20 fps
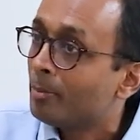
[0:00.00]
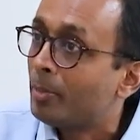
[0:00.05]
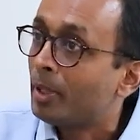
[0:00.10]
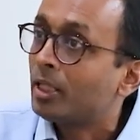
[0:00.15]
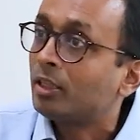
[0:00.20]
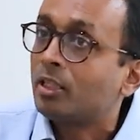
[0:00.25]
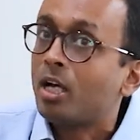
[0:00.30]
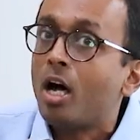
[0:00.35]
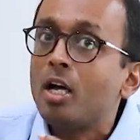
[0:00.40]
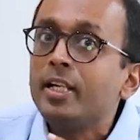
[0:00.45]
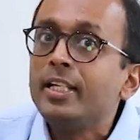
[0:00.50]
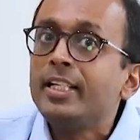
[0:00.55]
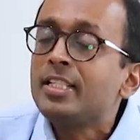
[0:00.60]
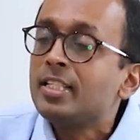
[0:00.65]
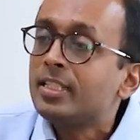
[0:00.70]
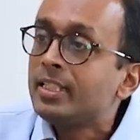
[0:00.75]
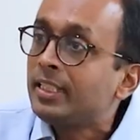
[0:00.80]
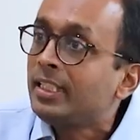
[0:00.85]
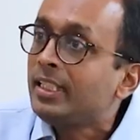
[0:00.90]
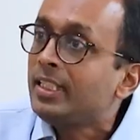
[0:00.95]
But Thane
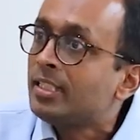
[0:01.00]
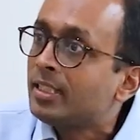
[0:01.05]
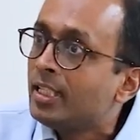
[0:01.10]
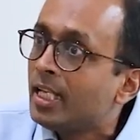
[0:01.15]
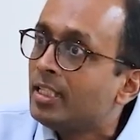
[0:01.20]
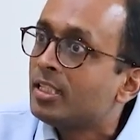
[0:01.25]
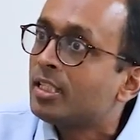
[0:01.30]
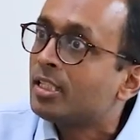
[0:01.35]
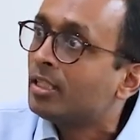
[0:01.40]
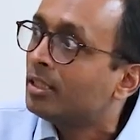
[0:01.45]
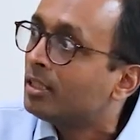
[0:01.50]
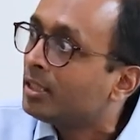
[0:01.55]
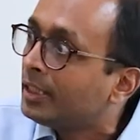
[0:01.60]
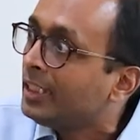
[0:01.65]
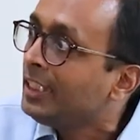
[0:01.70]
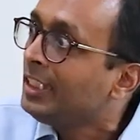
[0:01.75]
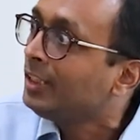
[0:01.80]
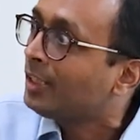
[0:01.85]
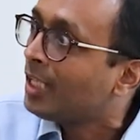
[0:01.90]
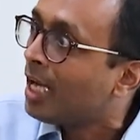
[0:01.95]
city sells
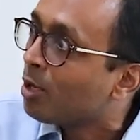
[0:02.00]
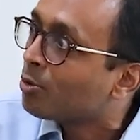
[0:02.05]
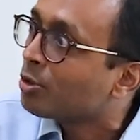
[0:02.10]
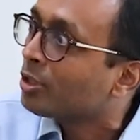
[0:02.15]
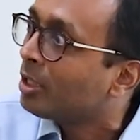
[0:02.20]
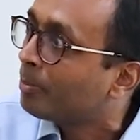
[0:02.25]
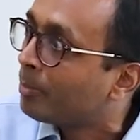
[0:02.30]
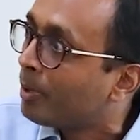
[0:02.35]
13,000